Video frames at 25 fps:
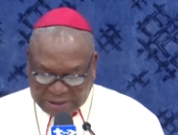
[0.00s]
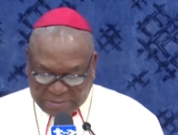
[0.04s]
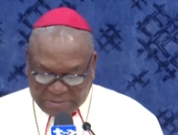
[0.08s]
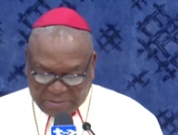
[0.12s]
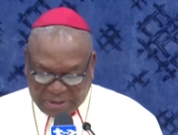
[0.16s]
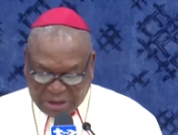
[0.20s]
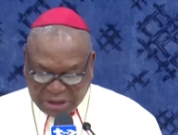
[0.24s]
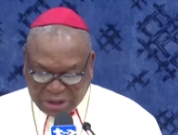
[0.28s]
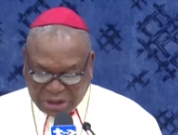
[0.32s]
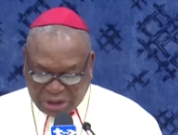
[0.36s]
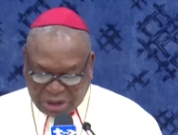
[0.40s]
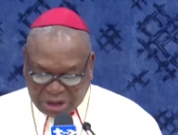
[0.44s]
I'm
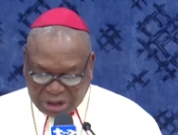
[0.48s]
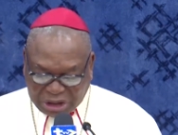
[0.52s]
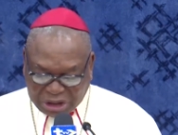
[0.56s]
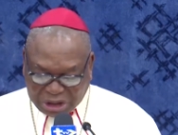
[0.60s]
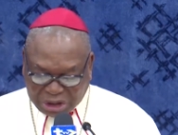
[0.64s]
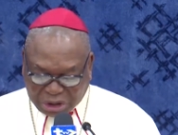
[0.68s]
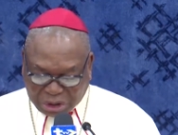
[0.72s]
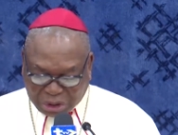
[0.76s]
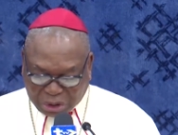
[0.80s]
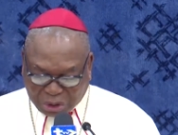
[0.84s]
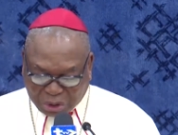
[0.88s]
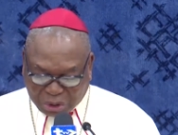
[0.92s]
sure
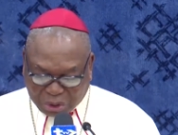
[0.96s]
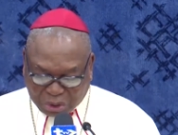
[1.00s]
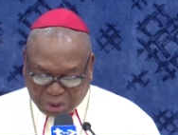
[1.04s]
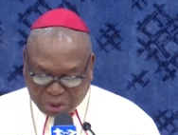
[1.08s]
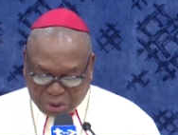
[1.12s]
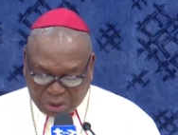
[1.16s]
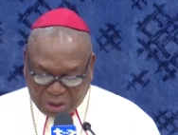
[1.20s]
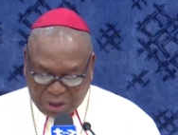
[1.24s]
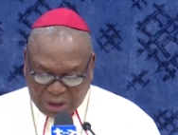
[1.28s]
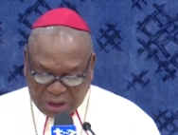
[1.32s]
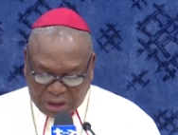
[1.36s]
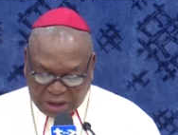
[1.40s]
in my
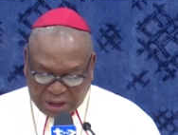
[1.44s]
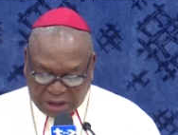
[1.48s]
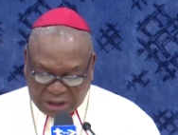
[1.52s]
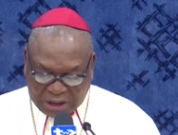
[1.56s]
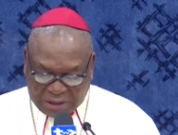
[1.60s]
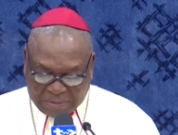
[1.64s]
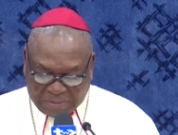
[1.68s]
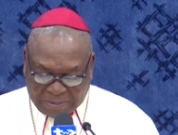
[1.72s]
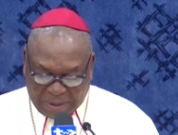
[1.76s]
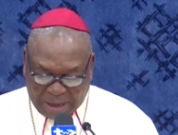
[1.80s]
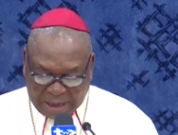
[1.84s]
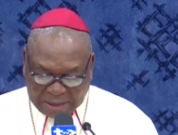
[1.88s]
mind
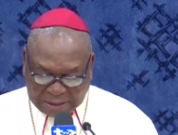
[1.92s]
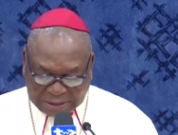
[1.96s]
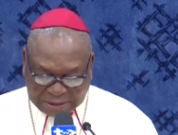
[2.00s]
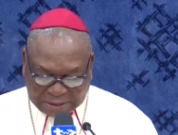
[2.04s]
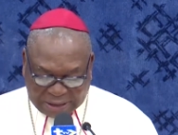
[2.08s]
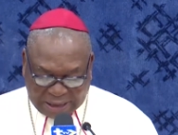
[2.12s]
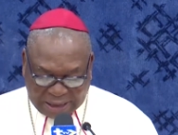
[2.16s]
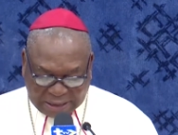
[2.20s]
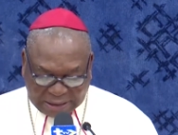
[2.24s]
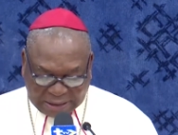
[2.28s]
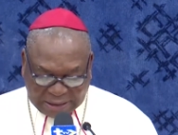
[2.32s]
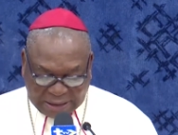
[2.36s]
that the
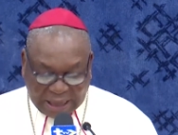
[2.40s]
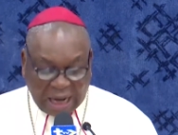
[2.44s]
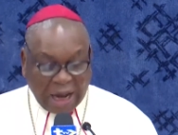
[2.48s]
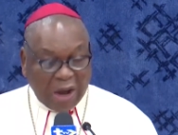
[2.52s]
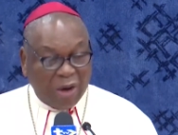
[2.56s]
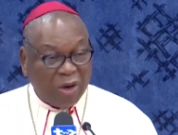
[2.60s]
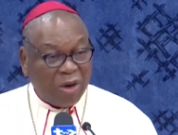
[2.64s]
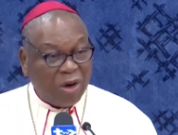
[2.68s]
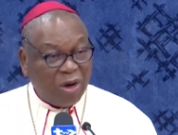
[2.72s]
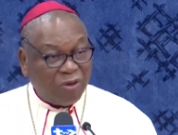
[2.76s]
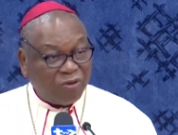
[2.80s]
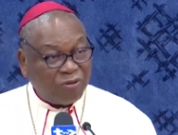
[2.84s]
major
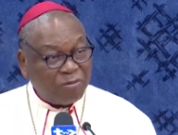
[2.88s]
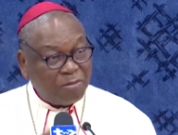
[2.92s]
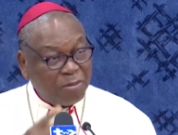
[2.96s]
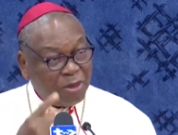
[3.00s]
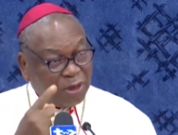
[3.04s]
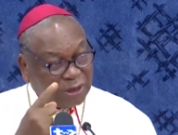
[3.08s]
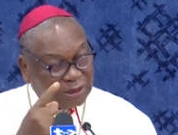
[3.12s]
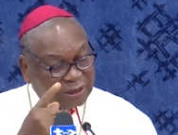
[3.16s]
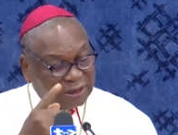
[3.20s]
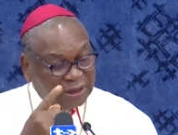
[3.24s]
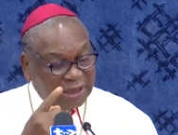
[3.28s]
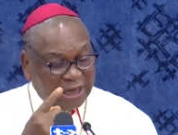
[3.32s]
issue
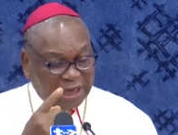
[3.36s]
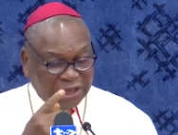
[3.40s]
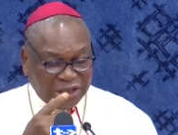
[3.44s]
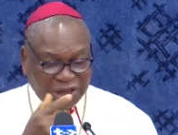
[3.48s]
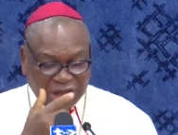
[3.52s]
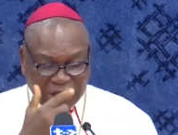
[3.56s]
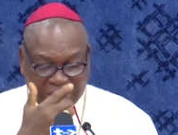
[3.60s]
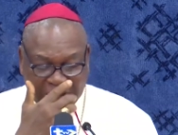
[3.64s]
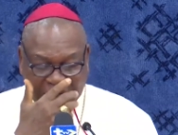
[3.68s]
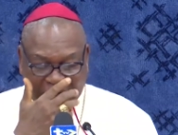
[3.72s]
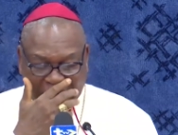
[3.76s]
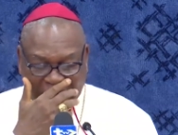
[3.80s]
in the
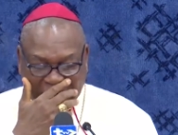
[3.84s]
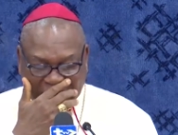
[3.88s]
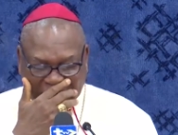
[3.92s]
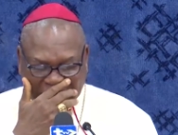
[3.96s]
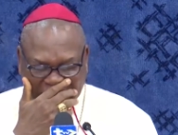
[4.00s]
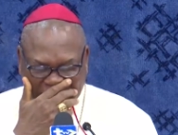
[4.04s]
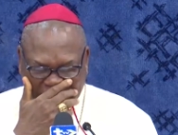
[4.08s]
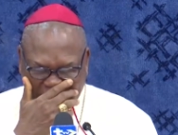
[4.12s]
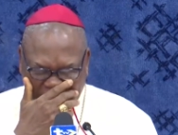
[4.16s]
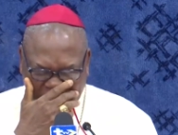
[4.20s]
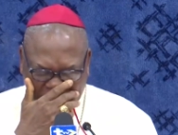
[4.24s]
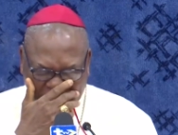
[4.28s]
minds
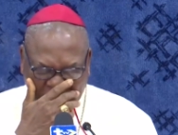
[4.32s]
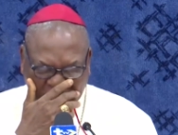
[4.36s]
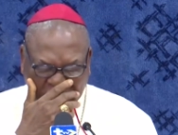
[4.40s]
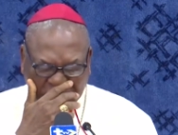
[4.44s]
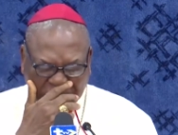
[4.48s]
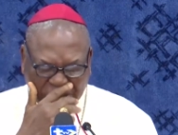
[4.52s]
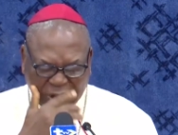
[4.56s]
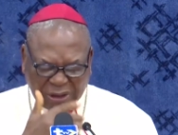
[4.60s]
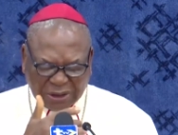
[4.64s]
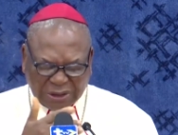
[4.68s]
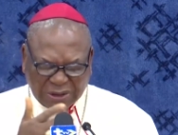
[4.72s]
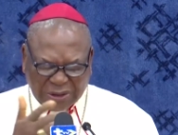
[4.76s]
right now
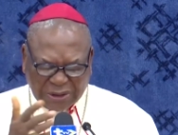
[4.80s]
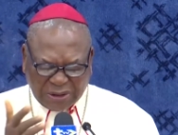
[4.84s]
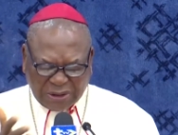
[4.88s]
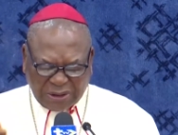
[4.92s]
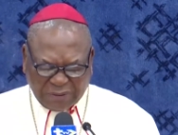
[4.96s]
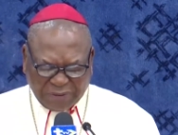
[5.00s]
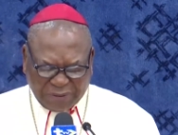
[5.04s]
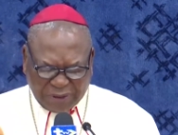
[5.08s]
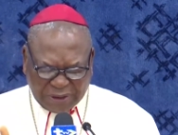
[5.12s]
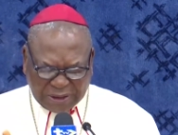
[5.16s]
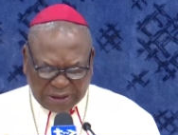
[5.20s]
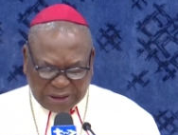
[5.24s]
of most
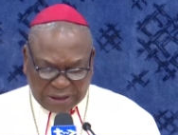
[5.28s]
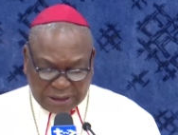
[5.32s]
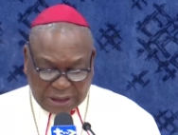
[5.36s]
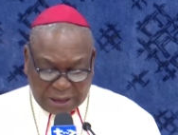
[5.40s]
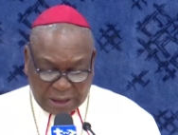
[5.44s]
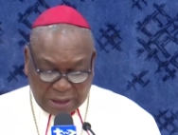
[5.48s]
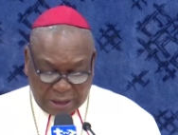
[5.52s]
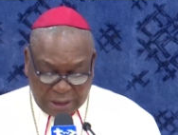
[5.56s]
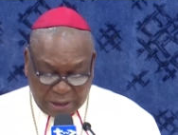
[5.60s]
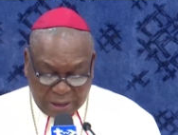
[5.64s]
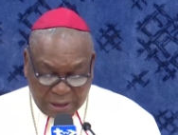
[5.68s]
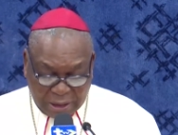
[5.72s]

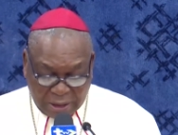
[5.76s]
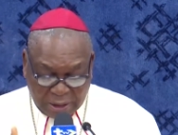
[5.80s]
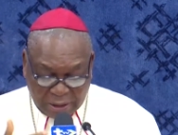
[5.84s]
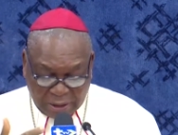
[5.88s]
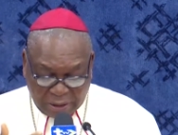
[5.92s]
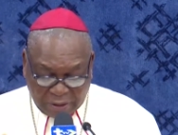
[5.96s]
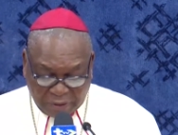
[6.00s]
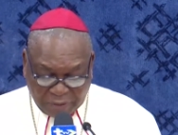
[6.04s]
Nigerians,